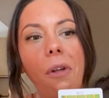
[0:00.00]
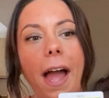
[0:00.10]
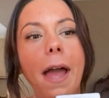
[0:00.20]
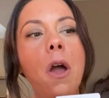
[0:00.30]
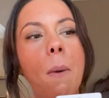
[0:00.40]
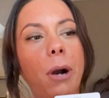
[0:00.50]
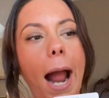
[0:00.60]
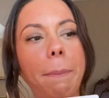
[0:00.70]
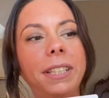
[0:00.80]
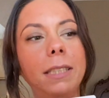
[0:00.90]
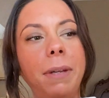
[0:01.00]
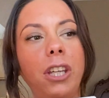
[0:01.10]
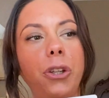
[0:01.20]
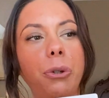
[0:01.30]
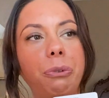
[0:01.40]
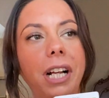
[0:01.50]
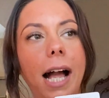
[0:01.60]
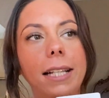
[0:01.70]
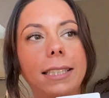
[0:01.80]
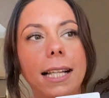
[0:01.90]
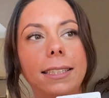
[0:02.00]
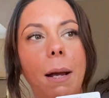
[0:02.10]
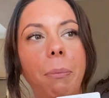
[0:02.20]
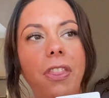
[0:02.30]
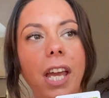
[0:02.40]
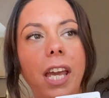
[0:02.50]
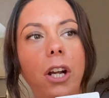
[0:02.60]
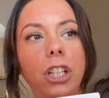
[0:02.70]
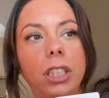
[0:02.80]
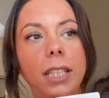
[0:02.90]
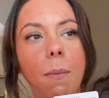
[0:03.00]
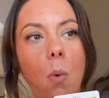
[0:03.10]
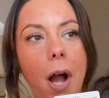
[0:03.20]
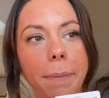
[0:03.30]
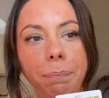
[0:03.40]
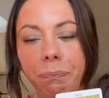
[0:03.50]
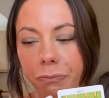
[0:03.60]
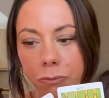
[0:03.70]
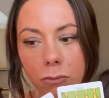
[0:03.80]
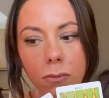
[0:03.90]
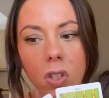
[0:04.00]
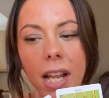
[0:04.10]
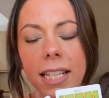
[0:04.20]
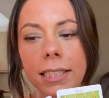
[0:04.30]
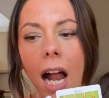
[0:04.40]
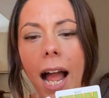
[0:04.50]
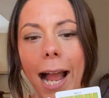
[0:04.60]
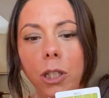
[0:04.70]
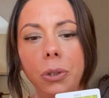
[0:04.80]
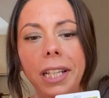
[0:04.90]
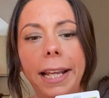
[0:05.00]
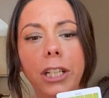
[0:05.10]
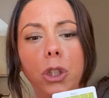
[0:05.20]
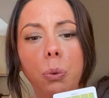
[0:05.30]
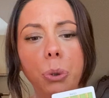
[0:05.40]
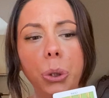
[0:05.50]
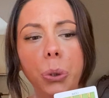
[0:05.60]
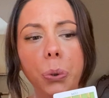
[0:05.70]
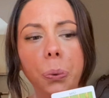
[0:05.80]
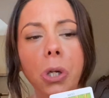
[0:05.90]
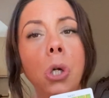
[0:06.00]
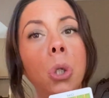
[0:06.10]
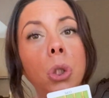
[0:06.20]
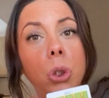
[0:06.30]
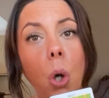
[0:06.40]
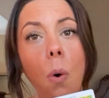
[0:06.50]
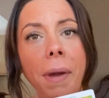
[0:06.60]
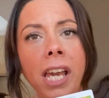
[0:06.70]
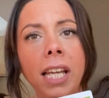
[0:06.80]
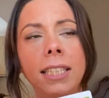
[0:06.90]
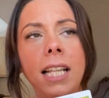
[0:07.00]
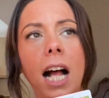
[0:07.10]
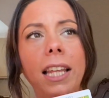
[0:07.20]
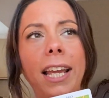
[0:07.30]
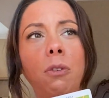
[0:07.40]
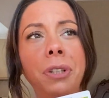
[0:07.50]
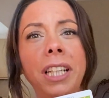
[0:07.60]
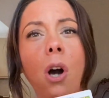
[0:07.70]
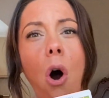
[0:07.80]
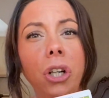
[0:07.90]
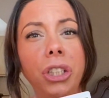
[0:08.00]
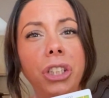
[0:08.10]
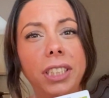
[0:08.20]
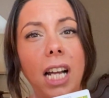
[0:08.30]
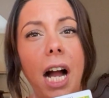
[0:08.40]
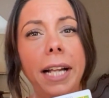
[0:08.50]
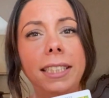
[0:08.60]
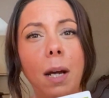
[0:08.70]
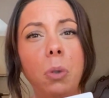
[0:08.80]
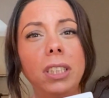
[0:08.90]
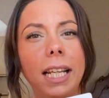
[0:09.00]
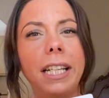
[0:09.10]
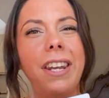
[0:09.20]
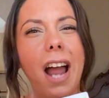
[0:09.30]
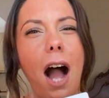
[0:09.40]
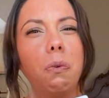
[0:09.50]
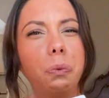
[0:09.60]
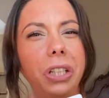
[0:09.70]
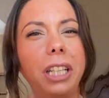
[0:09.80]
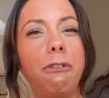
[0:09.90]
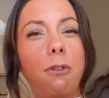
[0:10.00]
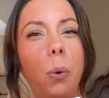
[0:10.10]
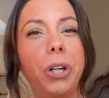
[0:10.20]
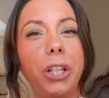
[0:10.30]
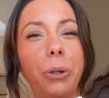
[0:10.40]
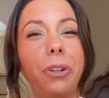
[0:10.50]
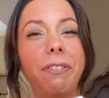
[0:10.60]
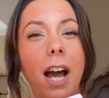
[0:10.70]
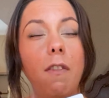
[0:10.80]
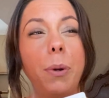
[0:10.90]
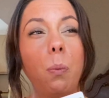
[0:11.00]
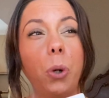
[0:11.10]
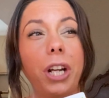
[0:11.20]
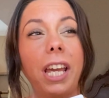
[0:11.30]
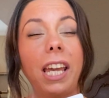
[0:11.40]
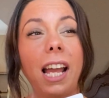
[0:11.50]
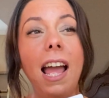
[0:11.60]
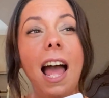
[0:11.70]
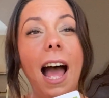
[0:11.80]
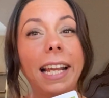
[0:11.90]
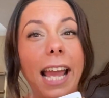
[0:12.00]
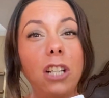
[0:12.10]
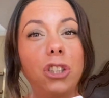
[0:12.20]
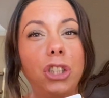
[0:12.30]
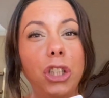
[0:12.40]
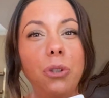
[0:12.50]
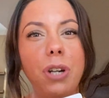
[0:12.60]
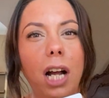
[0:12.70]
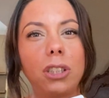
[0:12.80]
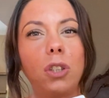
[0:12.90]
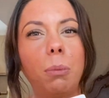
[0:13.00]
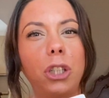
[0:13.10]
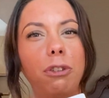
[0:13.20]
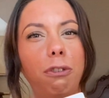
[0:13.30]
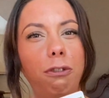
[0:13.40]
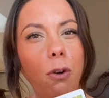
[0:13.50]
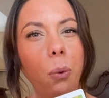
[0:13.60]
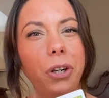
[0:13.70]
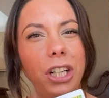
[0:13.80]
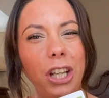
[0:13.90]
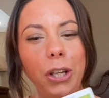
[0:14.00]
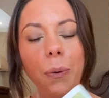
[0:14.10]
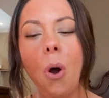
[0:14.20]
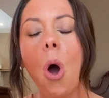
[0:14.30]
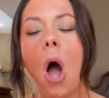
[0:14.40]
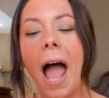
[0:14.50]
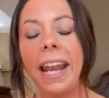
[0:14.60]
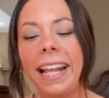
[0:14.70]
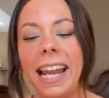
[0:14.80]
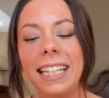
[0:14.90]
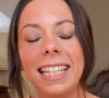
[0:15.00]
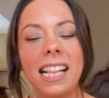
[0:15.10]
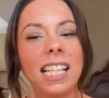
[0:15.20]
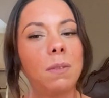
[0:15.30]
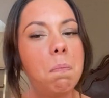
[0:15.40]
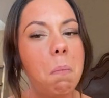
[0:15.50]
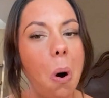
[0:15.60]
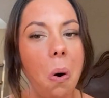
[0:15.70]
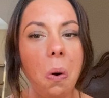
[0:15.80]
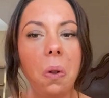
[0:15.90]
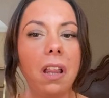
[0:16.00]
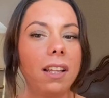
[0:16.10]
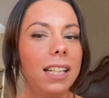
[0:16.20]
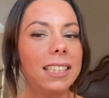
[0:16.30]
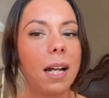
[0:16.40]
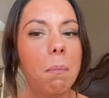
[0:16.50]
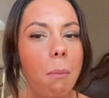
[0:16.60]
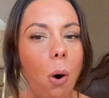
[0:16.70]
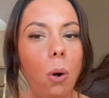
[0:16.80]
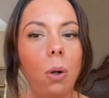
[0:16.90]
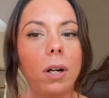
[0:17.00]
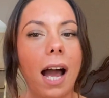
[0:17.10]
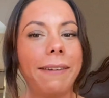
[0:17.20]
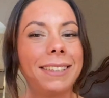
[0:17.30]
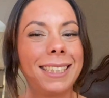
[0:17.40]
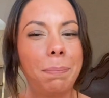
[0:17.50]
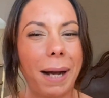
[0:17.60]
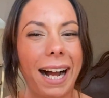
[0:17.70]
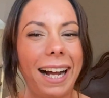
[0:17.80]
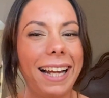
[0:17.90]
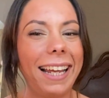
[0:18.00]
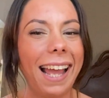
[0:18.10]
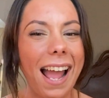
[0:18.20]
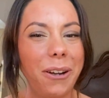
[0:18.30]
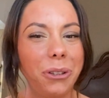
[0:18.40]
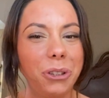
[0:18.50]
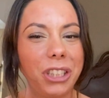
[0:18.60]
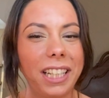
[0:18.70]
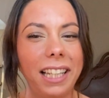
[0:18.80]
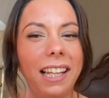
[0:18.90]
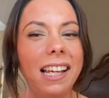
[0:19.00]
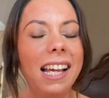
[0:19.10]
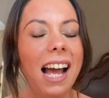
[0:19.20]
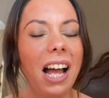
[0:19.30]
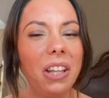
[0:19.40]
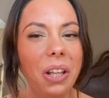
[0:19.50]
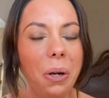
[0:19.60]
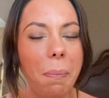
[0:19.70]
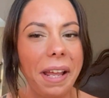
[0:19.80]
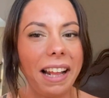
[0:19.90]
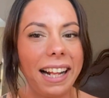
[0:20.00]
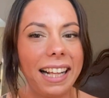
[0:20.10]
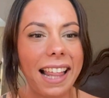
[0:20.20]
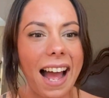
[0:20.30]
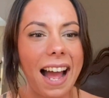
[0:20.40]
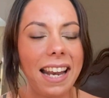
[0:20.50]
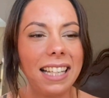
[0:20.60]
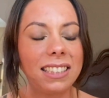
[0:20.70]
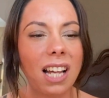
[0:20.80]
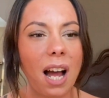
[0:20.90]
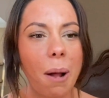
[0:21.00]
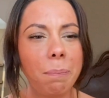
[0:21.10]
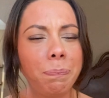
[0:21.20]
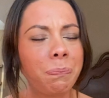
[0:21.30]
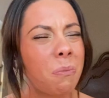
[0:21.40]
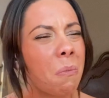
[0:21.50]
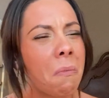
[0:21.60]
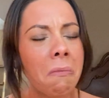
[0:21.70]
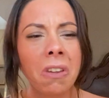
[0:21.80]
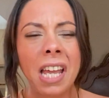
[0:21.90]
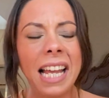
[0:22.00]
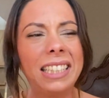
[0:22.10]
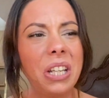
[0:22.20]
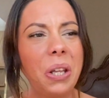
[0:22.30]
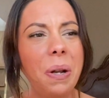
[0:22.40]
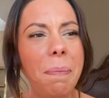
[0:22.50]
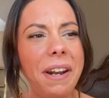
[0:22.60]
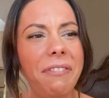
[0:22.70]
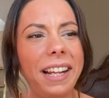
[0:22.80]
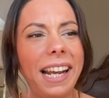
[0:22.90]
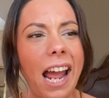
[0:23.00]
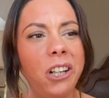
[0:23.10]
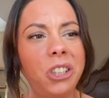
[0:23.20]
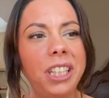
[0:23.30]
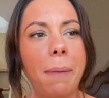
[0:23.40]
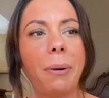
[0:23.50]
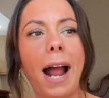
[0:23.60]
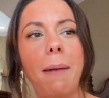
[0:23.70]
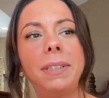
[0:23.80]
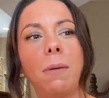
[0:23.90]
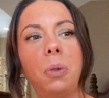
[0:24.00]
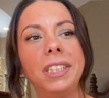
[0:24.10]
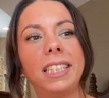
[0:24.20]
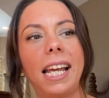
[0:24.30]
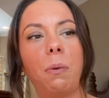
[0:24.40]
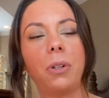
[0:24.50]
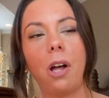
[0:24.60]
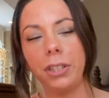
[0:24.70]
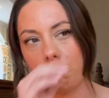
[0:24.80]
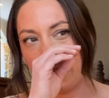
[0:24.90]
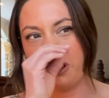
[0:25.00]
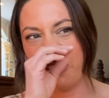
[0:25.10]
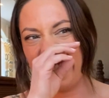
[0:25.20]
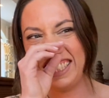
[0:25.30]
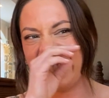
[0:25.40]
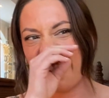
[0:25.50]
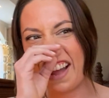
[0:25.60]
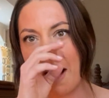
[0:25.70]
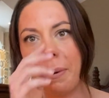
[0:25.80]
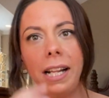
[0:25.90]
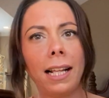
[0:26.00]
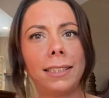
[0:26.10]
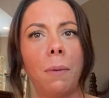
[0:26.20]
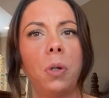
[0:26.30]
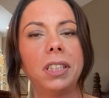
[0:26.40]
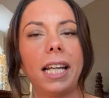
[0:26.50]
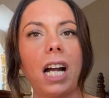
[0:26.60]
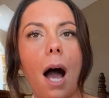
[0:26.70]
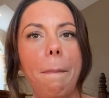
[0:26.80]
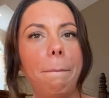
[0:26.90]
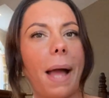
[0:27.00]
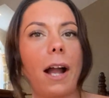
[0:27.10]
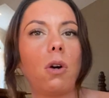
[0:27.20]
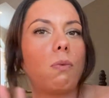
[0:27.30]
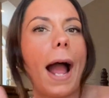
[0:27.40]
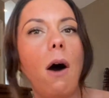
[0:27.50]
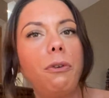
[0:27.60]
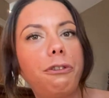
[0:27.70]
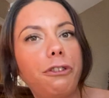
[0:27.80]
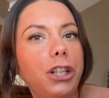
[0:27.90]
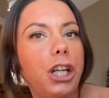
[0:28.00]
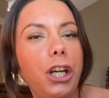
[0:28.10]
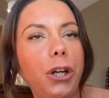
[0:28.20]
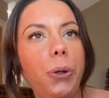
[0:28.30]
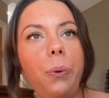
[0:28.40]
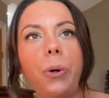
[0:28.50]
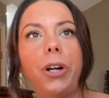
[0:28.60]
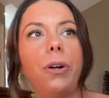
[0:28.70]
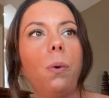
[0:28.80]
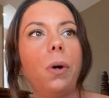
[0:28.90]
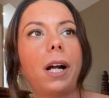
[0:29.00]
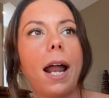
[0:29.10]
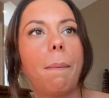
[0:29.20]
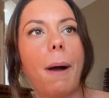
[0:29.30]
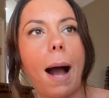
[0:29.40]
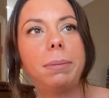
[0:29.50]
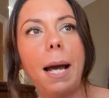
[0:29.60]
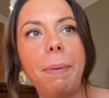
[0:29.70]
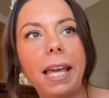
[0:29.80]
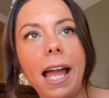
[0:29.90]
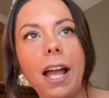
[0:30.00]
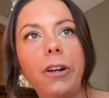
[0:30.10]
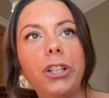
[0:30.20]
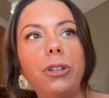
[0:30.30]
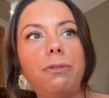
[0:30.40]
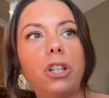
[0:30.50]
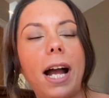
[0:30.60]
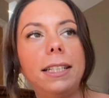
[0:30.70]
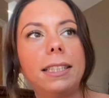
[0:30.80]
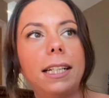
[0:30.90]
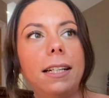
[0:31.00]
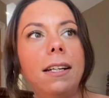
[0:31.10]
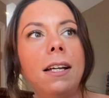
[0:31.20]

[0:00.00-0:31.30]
that perhaps is making you realize that something or someone is not actually like a true soulmate, is not like really on your side. Someone's like not really for you. They've kind of been working against you, not so much for you. And again, it's like this mole kind of spy energy, a little bit like that. It's a little bit of like an energy that perhaps someone's like, with all this retrograde stuff happening, that someone's like come back around for you, or kind of popped up again, or you've tried to